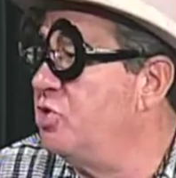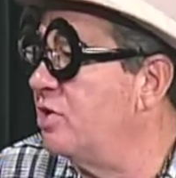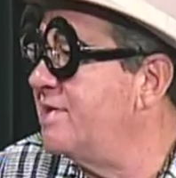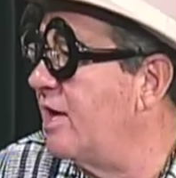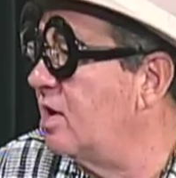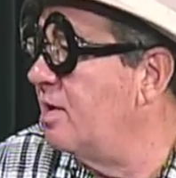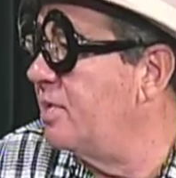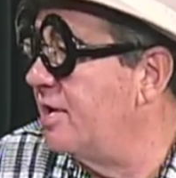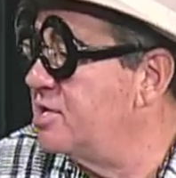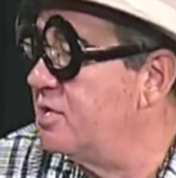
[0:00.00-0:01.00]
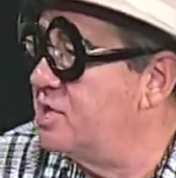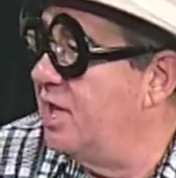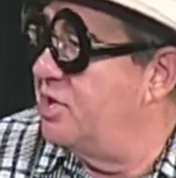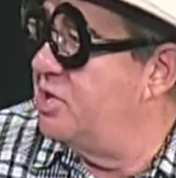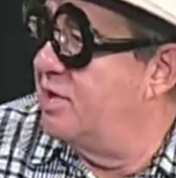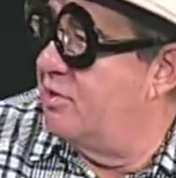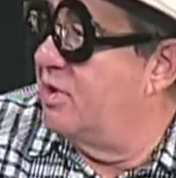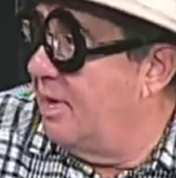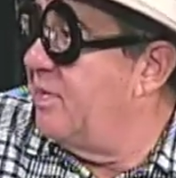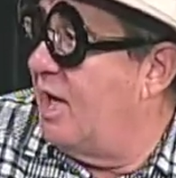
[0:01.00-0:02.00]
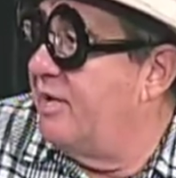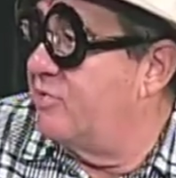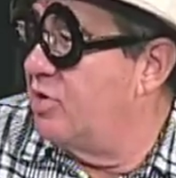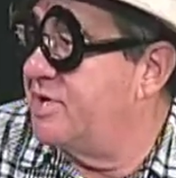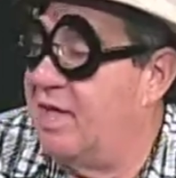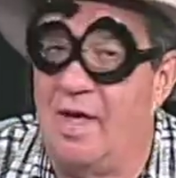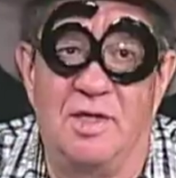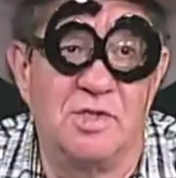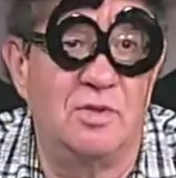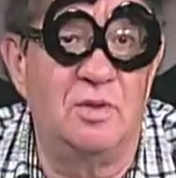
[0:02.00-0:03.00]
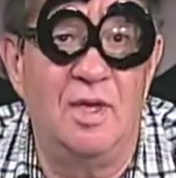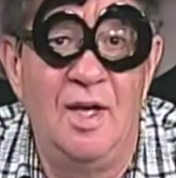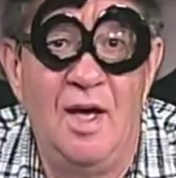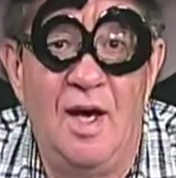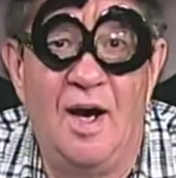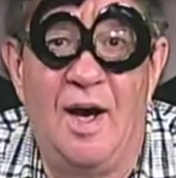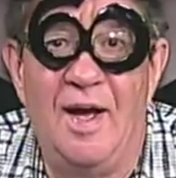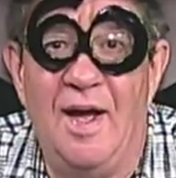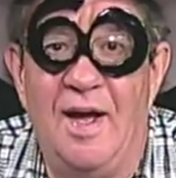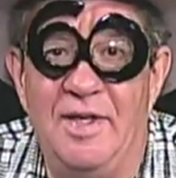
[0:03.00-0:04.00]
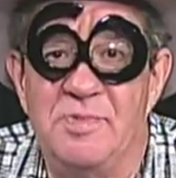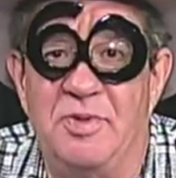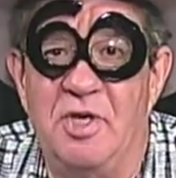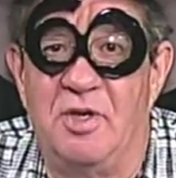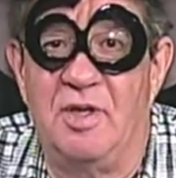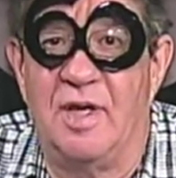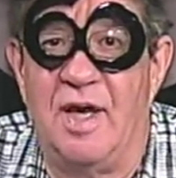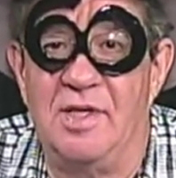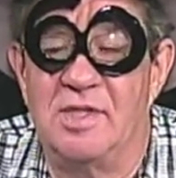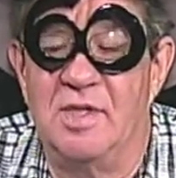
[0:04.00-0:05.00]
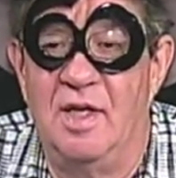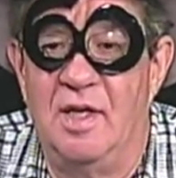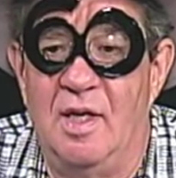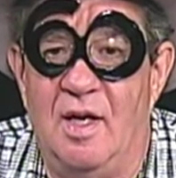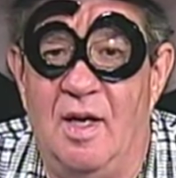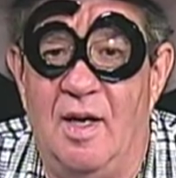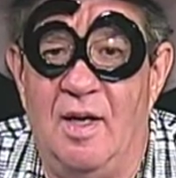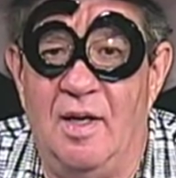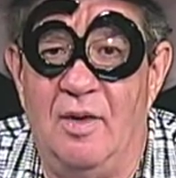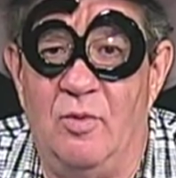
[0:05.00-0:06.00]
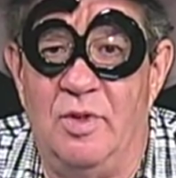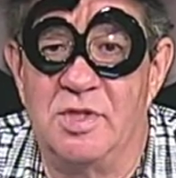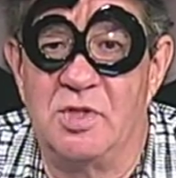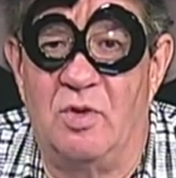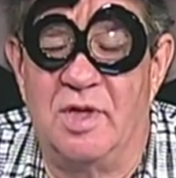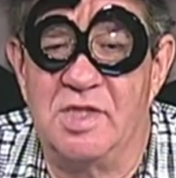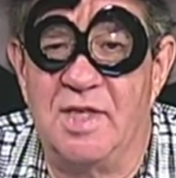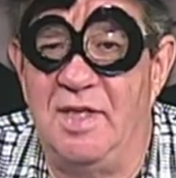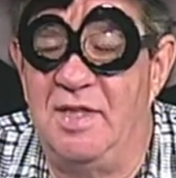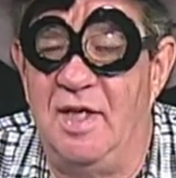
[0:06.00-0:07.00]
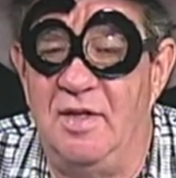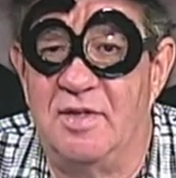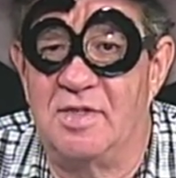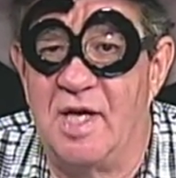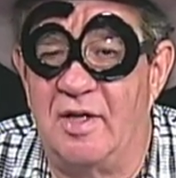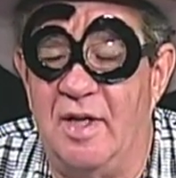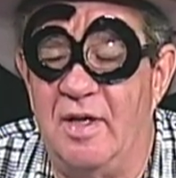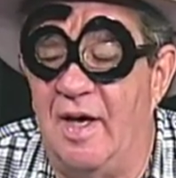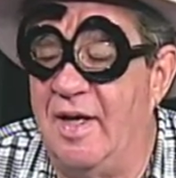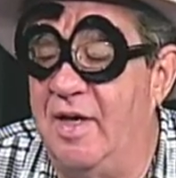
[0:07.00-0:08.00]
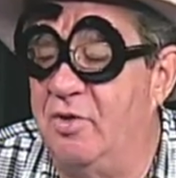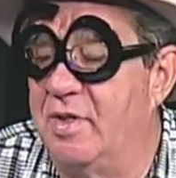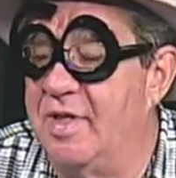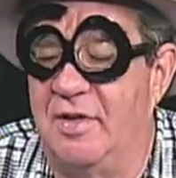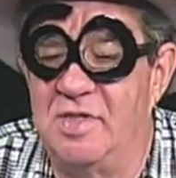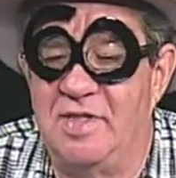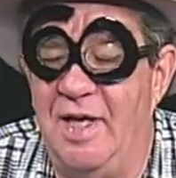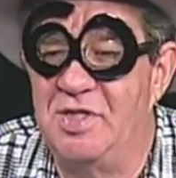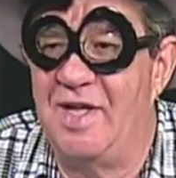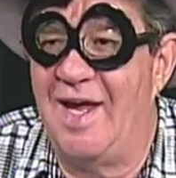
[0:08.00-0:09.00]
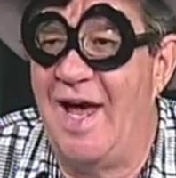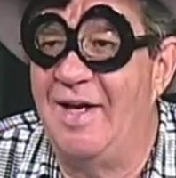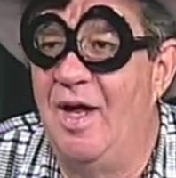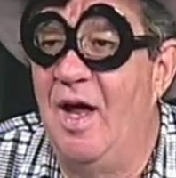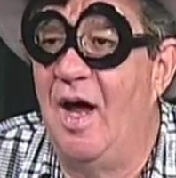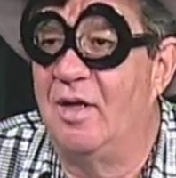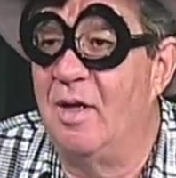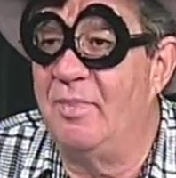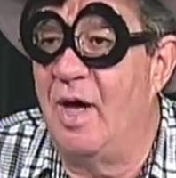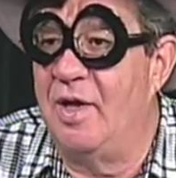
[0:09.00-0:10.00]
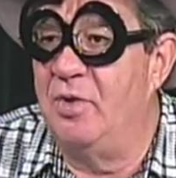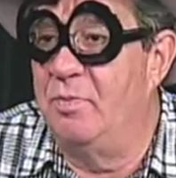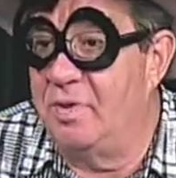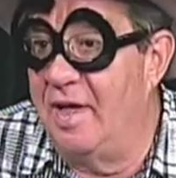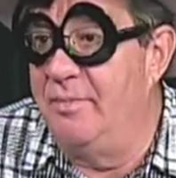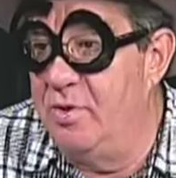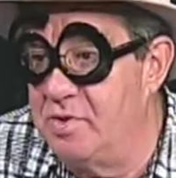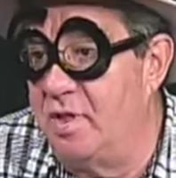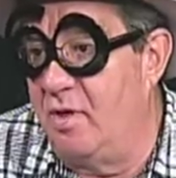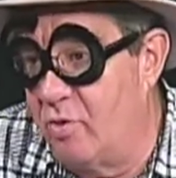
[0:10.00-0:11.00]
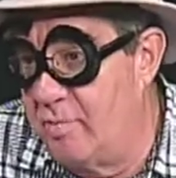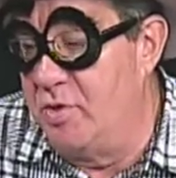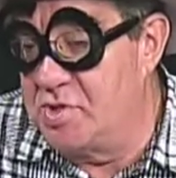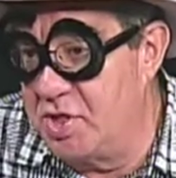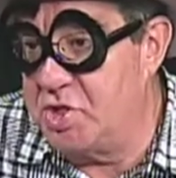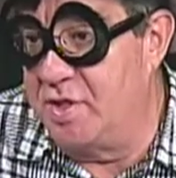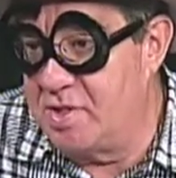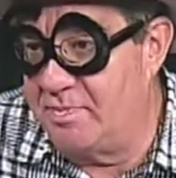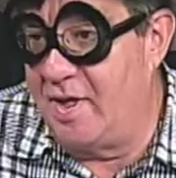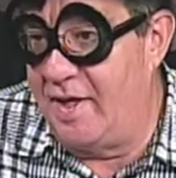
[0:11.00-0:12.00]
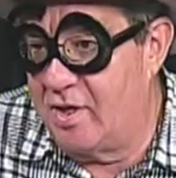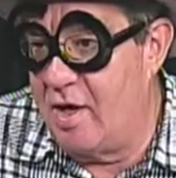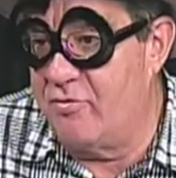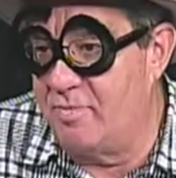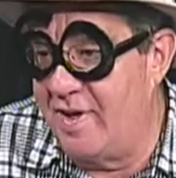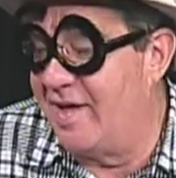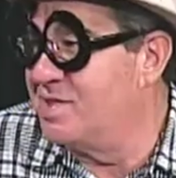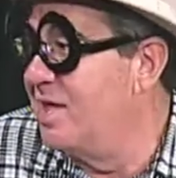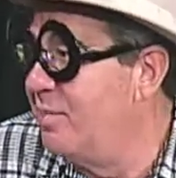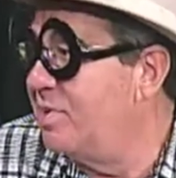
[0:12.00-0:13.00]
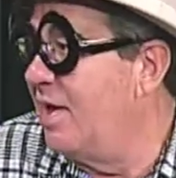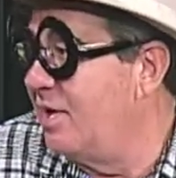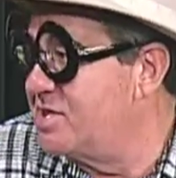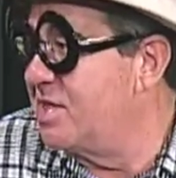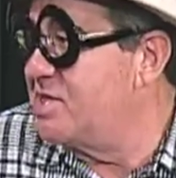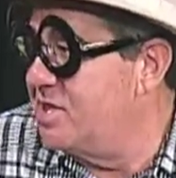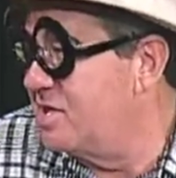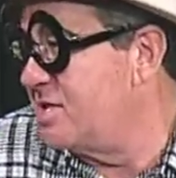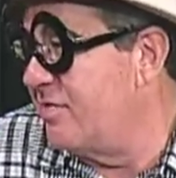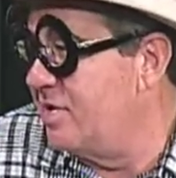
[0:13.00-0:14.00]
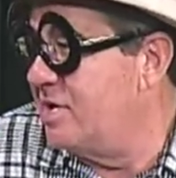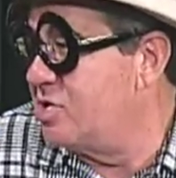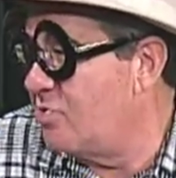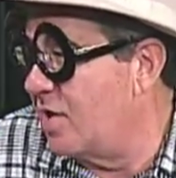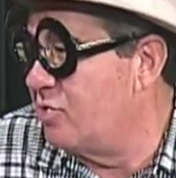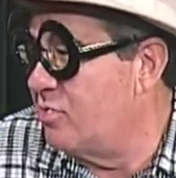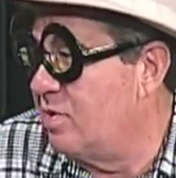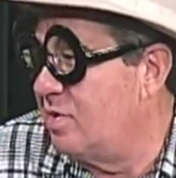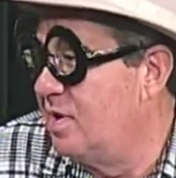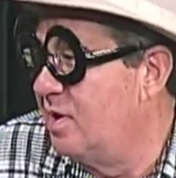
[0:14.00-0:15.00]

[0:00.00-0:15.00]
Yorktown Alumni Association. They're alumni of Yorktown High School. Uh, in this particular case, Uh, it was August eighteenth, Saturday night at Yorktown Stage. They had alumni who play music, you know, who are musicians and play in cover bands, playing sixties and seventies rock and roll.